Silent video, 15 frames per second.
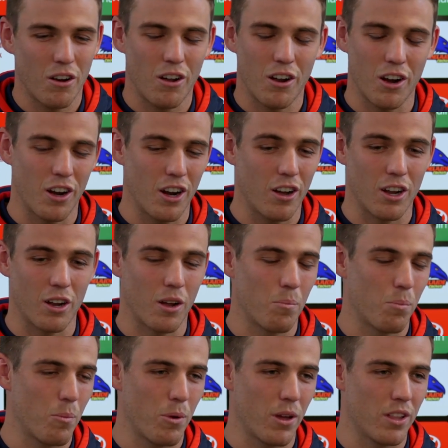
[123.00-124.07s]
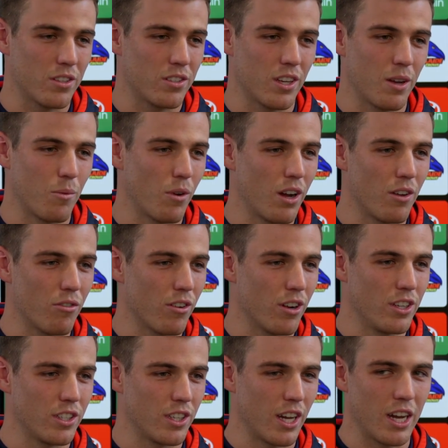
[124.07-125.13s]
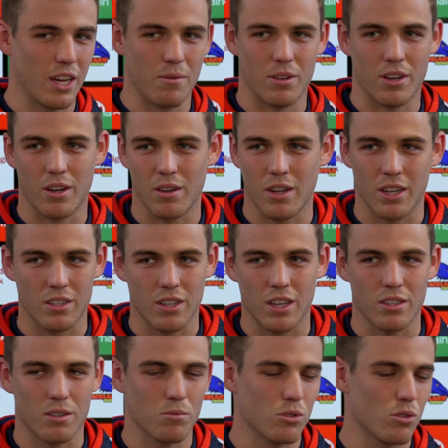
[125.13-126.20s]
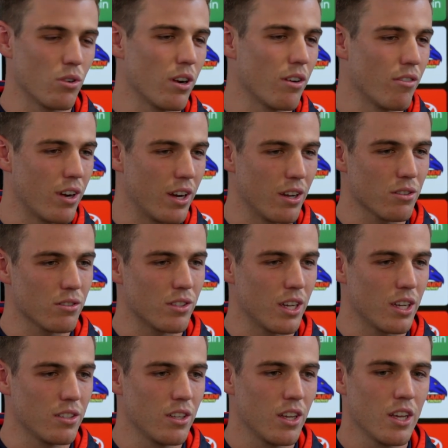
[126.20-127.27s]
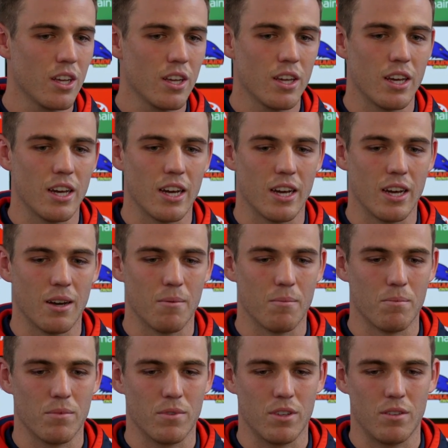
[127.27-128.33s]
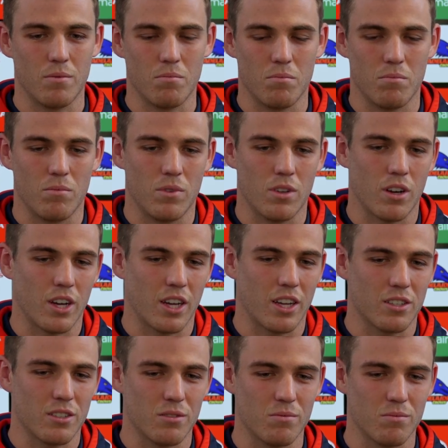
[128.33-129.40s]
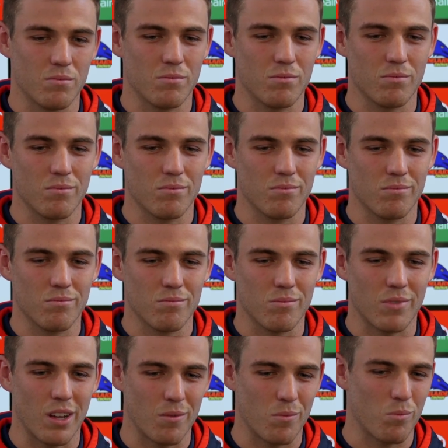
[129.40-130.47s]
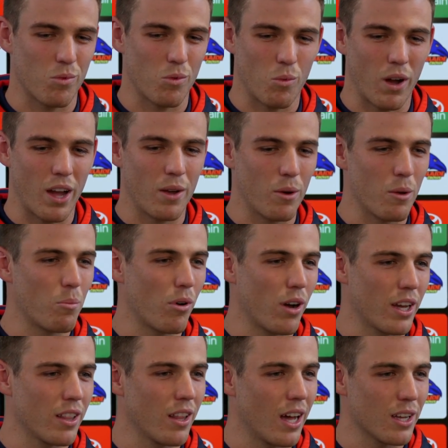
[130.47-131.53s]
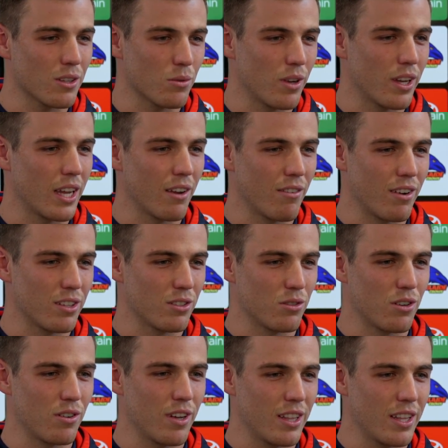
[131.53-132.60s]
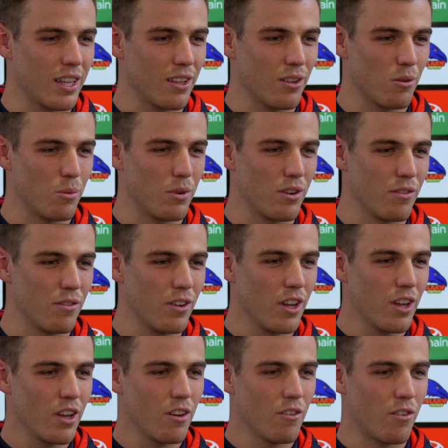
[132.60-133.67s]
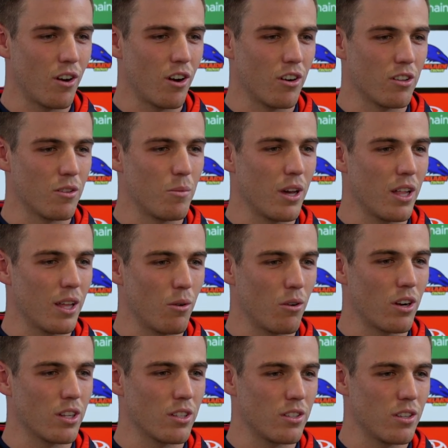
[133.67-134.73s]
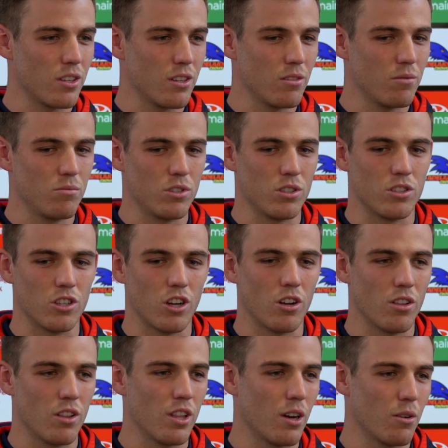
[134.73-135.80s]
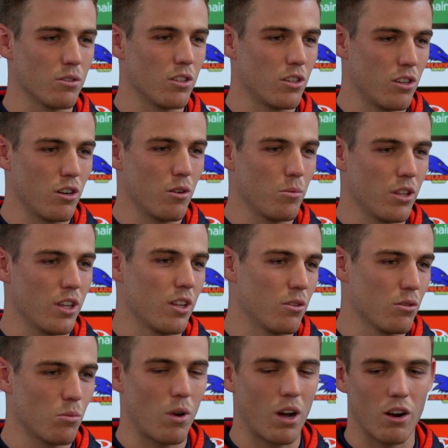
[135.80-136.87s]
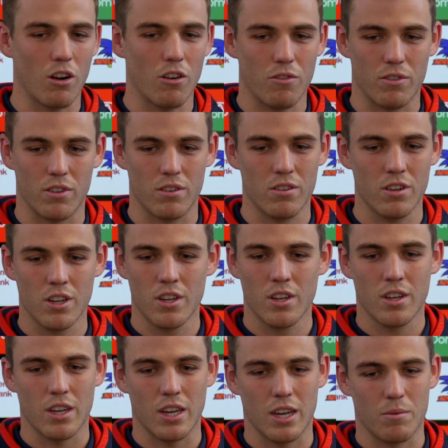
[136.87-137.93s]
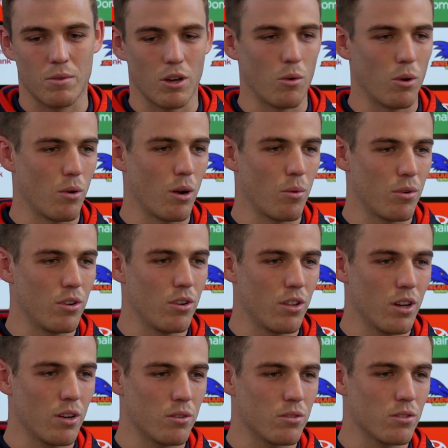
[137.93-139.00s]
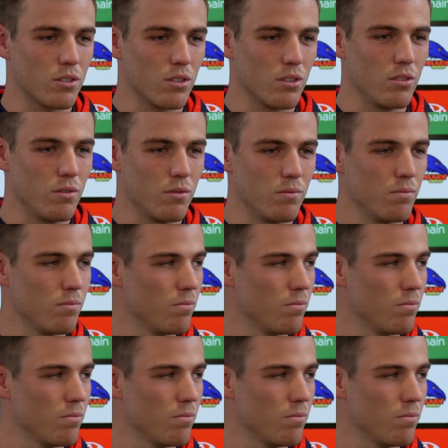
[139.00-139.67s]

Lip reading: don't know. I prepare the same way for each game, and as I'm sure everyone else does. I guess the way we played last week, everyone sort of had that little bit of fire in the belly, wanting to just show that was an anomaly and a one-off, and we were able to do that, which is good.